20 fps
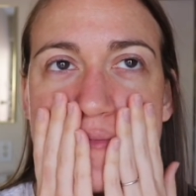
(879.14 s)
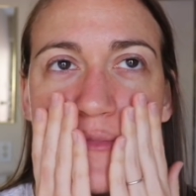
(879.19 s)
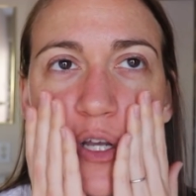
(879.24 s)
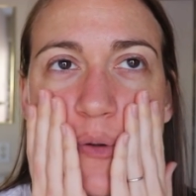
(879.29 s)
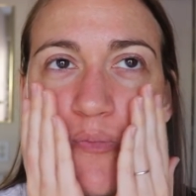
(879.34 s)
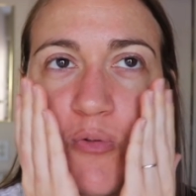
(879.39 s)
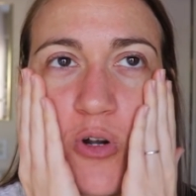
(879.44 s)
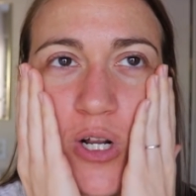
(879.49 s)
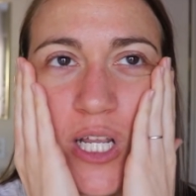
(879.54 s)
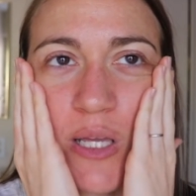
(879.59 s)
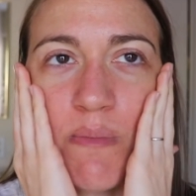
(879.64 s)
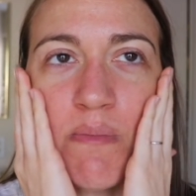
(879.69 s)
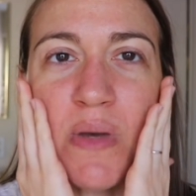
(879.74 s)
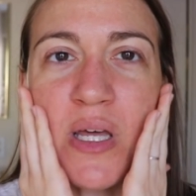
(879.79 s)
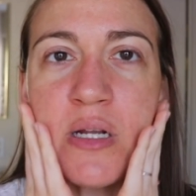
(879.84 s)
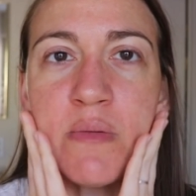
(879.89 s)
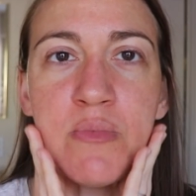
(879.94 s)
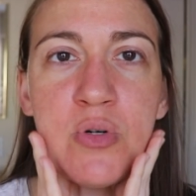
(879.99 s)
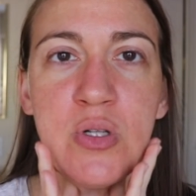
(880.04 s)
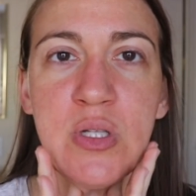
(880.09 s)

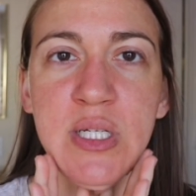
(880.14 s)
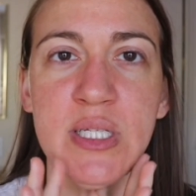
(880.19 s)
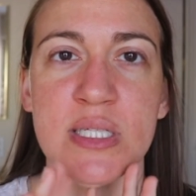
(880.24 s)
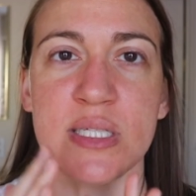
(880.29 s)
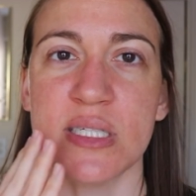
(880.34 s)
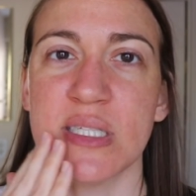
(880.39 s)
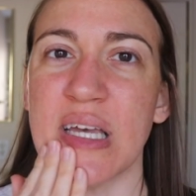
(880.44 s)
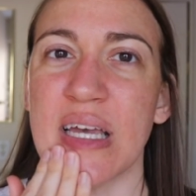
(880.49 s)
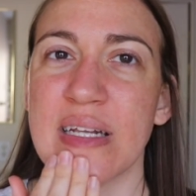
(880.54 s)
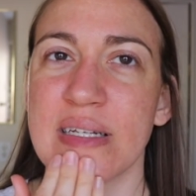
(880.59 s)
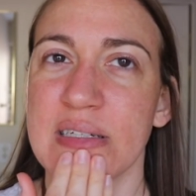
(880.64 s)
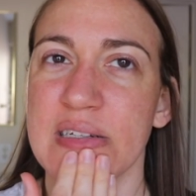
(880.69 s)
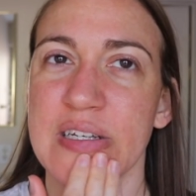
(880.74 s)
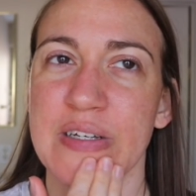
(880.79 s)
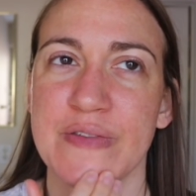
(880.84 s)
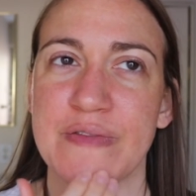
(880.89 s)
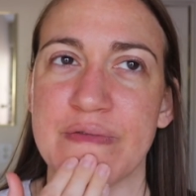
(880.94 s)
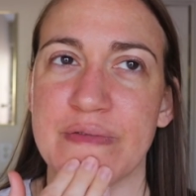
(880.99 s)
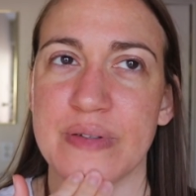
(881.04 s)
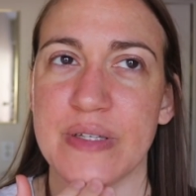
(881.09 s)
minimal in scent,
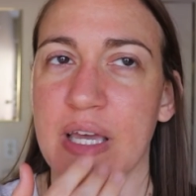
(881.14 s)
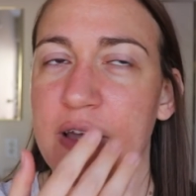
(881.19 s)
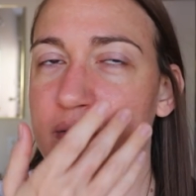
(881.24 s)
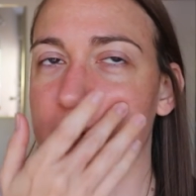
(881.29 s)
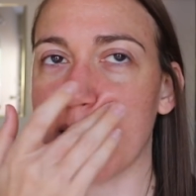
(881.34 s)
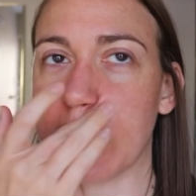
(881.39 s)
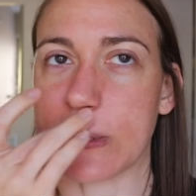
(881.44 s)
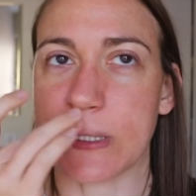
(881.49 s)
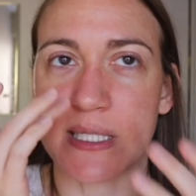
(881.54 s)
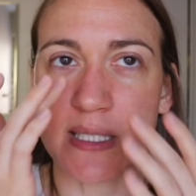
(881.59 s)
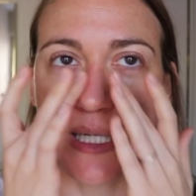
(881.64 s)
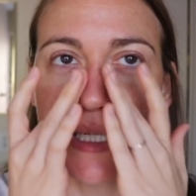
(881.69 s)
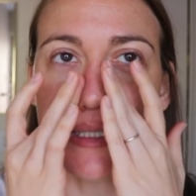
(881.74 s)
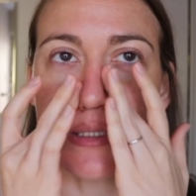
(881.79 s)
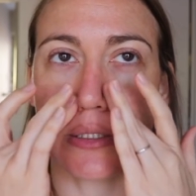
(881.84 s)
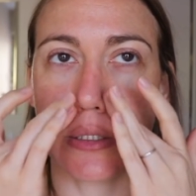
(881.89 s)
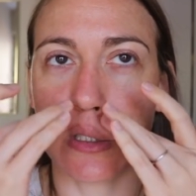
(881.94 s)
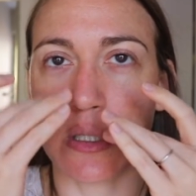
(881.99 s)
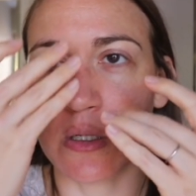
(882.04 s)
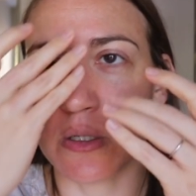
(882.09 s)
if there's a
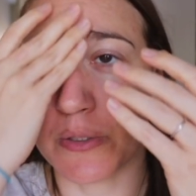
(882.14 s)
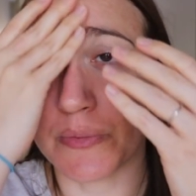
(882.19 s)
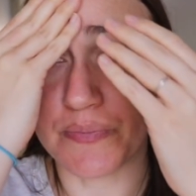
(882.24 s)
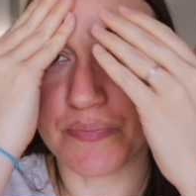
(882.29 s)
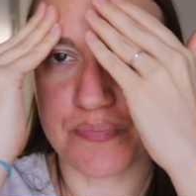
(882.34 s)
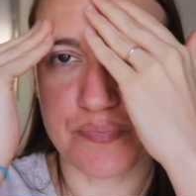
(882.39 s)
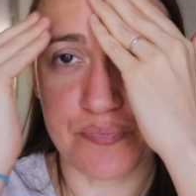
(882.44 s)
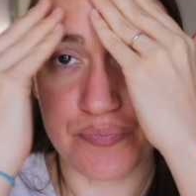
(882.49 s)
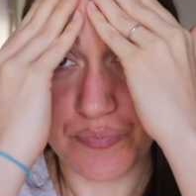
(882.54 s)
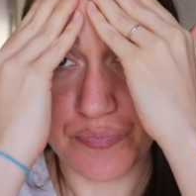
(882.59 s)
scent at all.